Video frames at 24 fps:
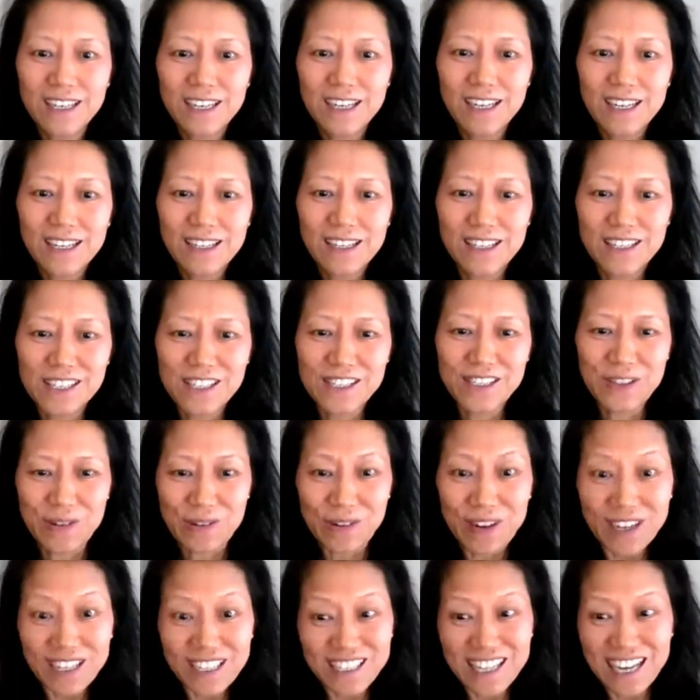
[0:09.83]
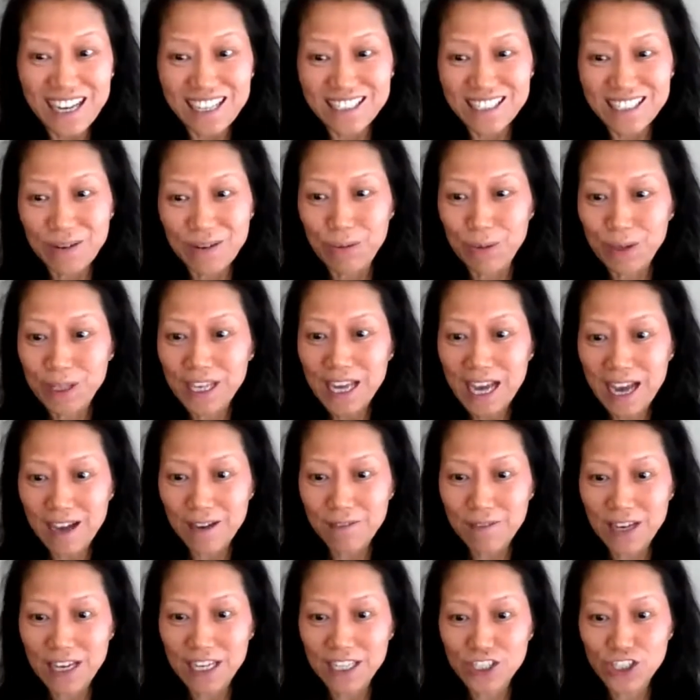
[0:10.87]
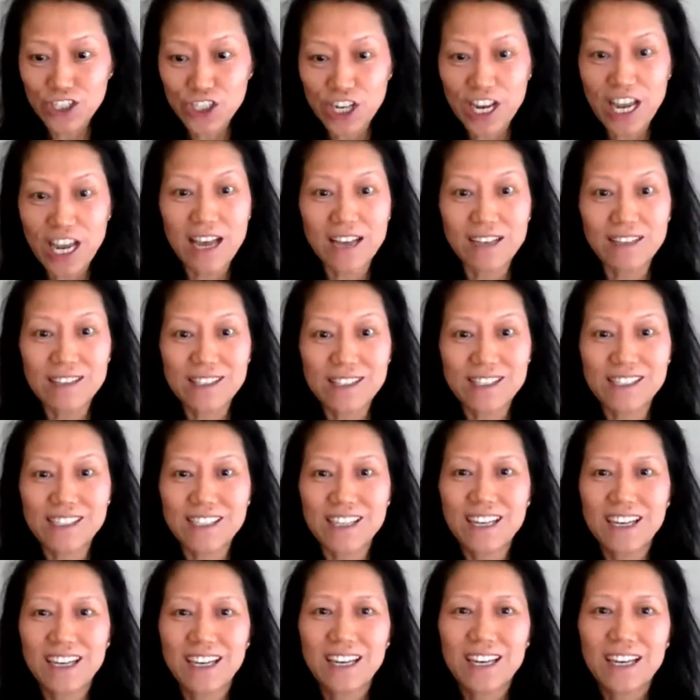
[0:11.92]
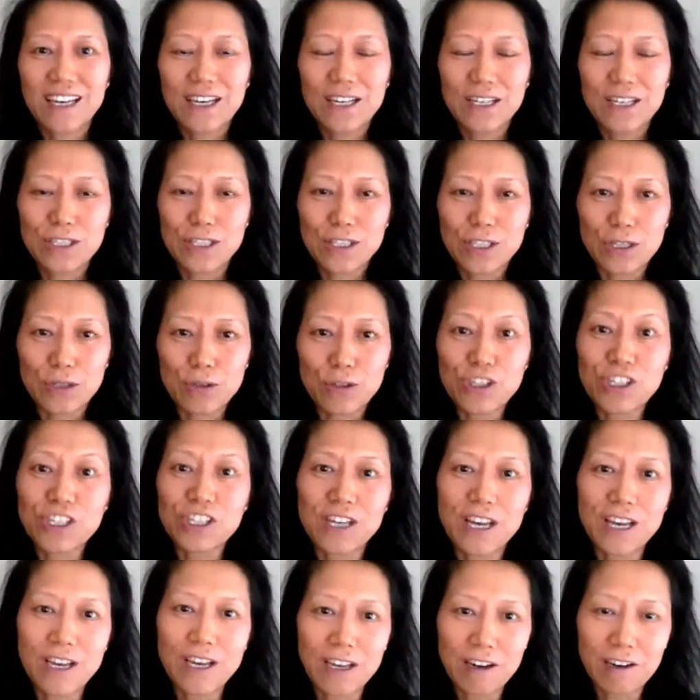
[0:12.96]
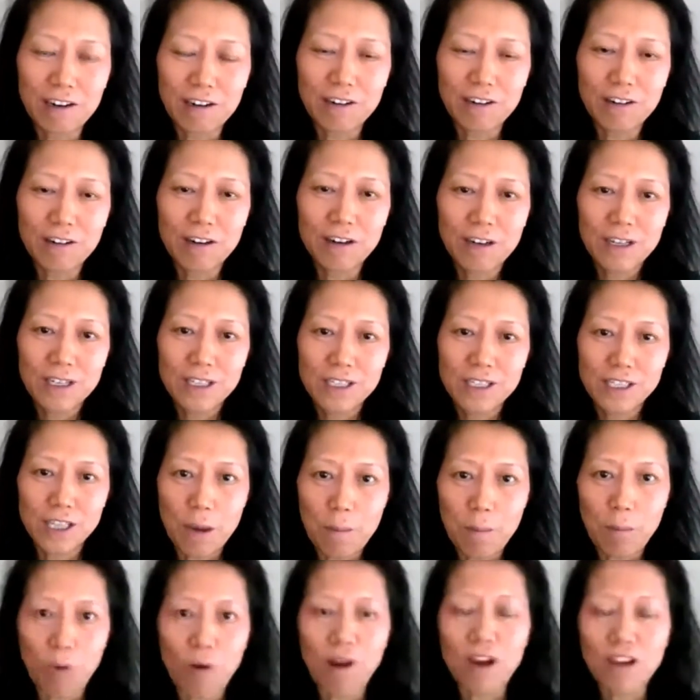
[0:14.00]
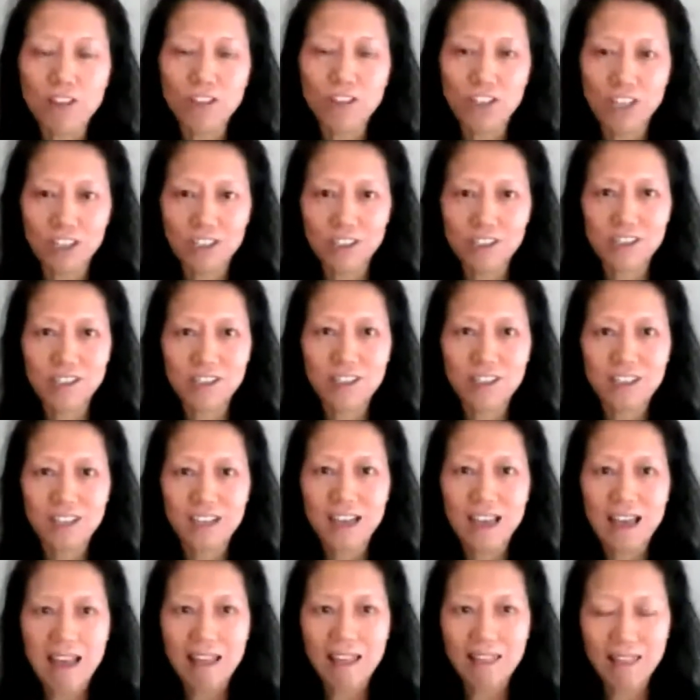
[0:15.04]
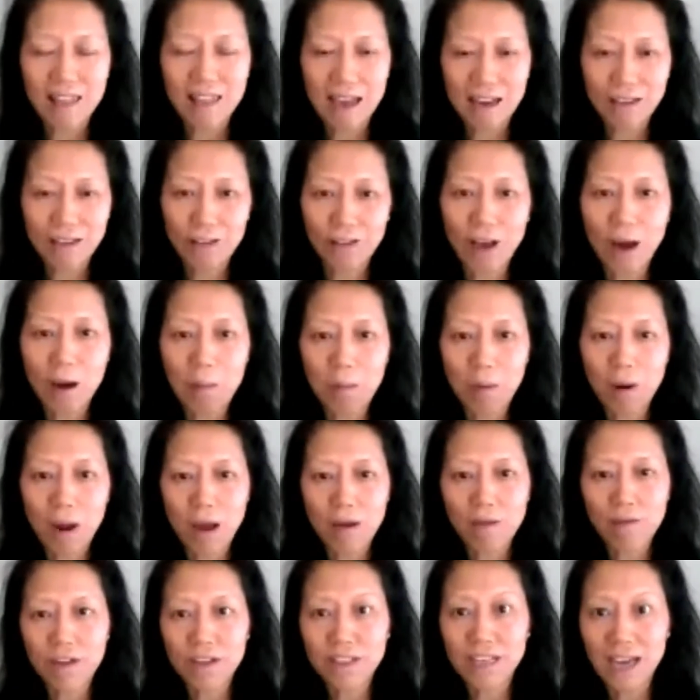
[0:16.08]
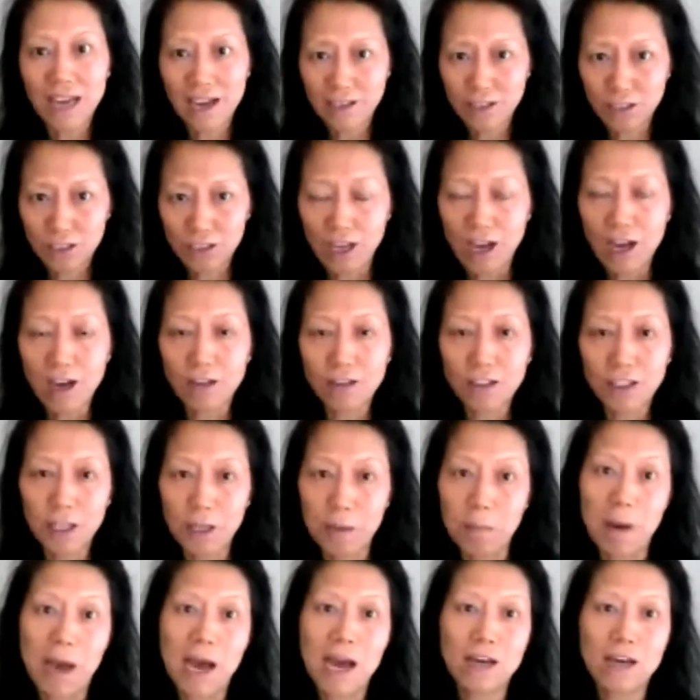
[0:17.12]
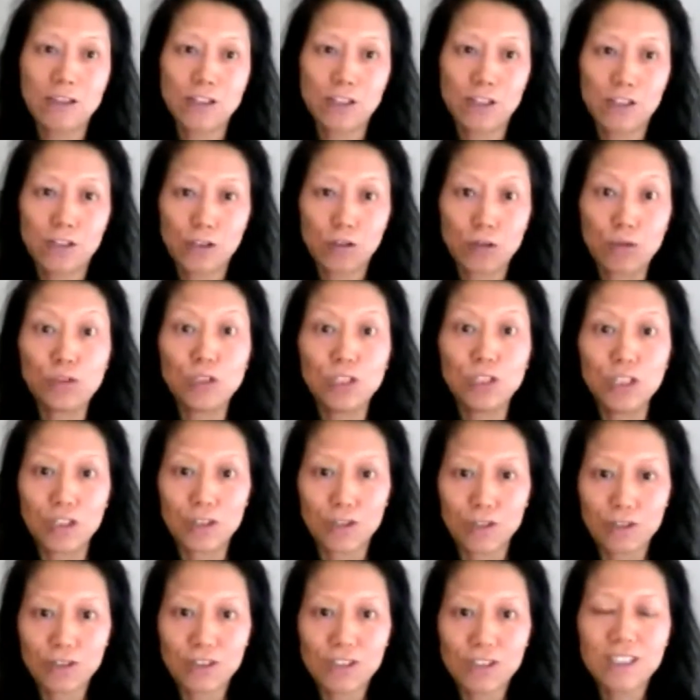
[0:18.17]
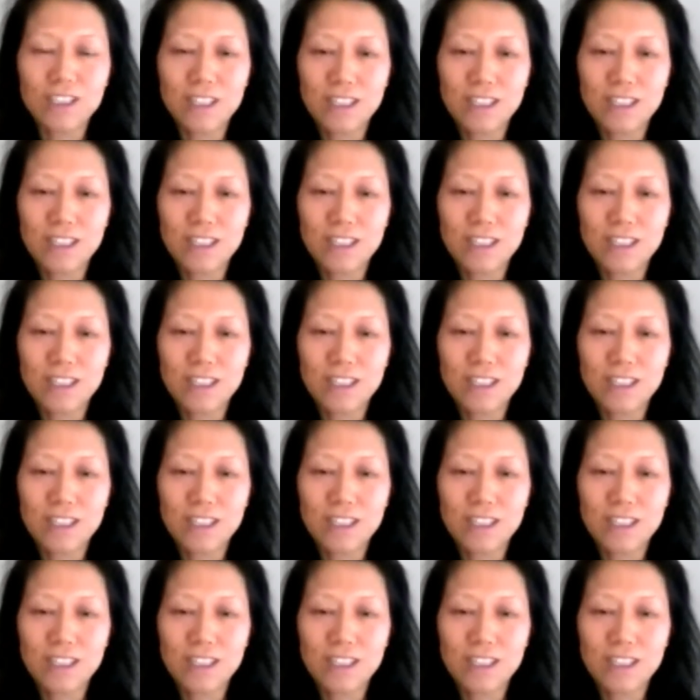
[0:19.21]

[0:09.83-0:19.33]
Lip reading: This is great that we have a chance to share some projects that the nonprofit has done in the past 2 years.